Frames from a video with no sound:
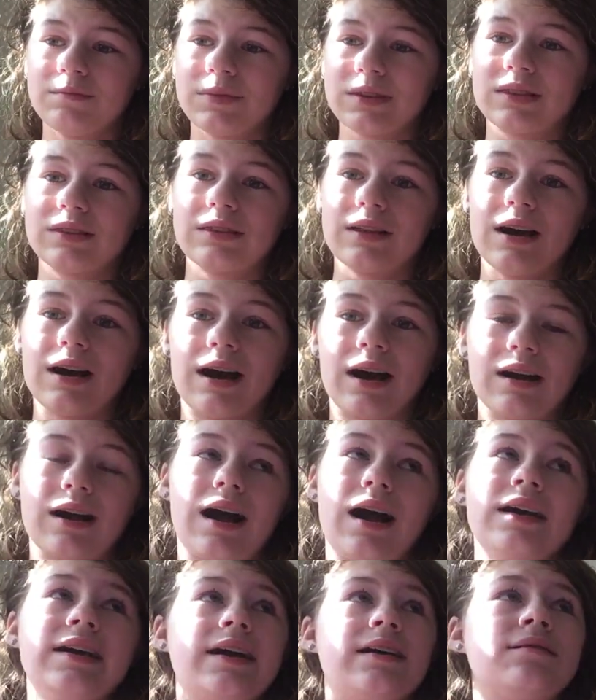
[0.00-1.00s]
But
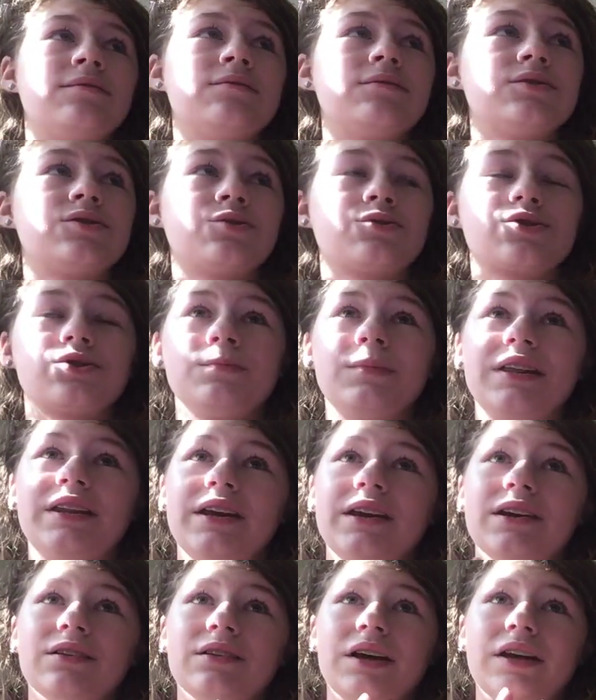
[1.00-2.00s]
I have social
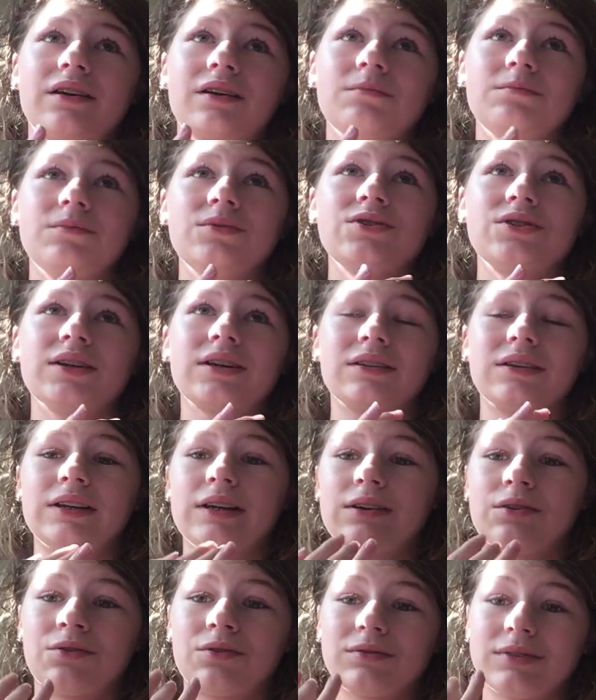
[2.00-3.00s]
media like
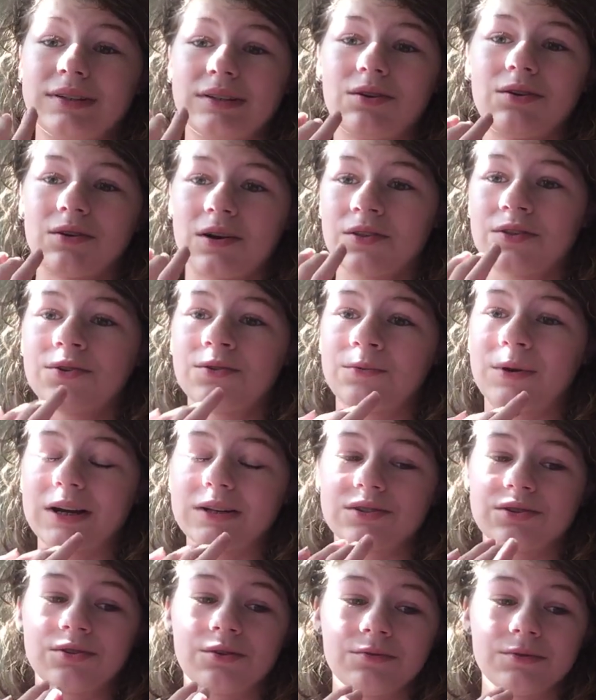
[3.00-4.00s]
Musical.ly,
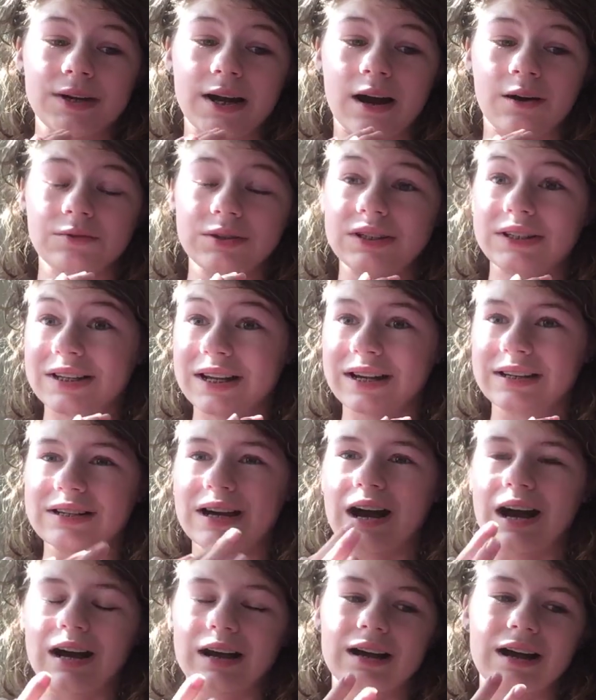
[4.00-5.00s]
otherwise known now as
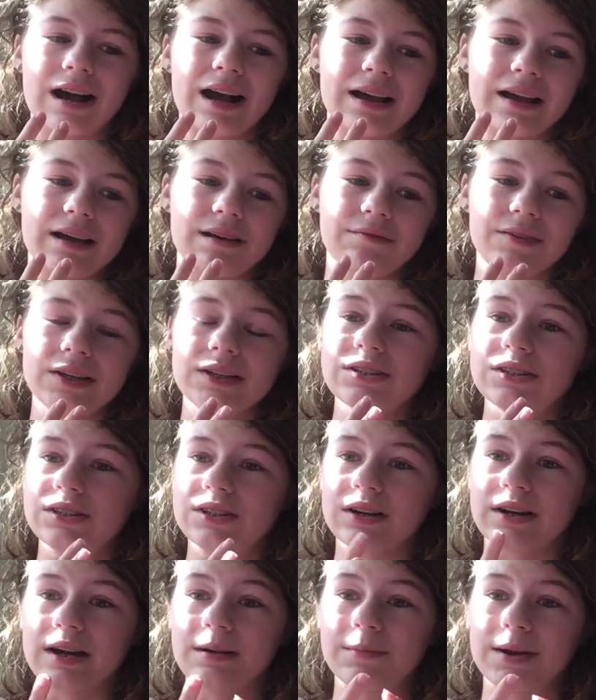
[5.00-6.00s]
TikTok. I have
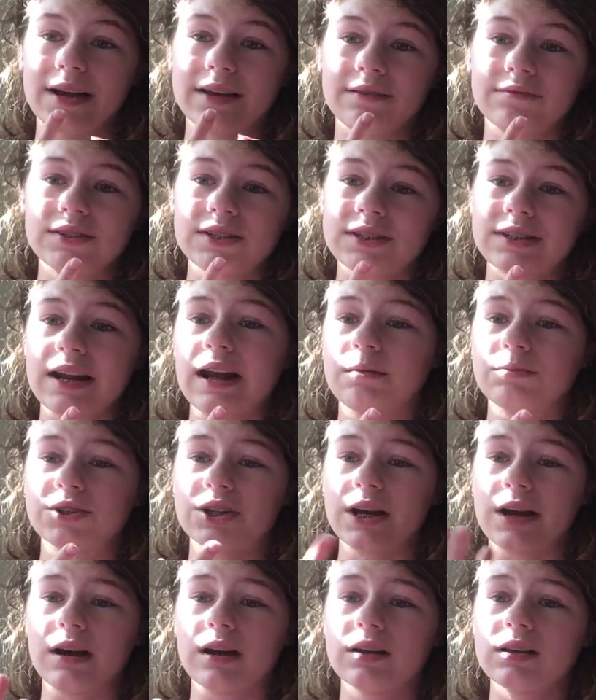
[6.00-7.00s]
Instagram, I have
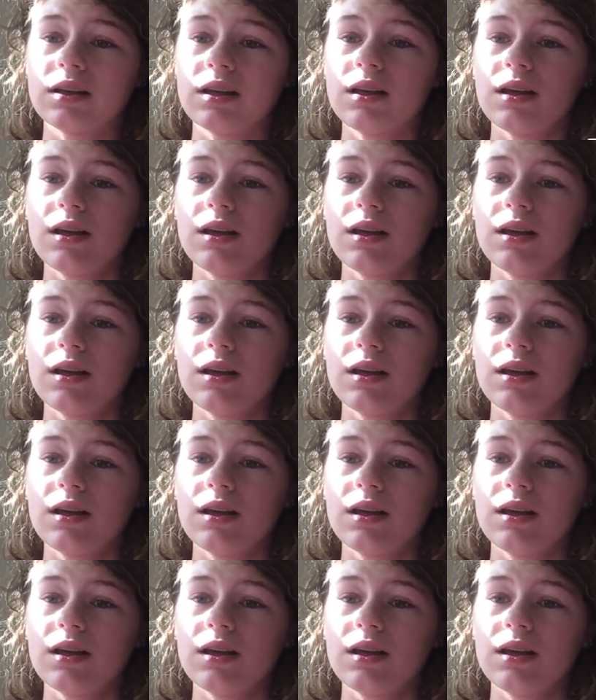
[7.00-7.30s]
Snapchat.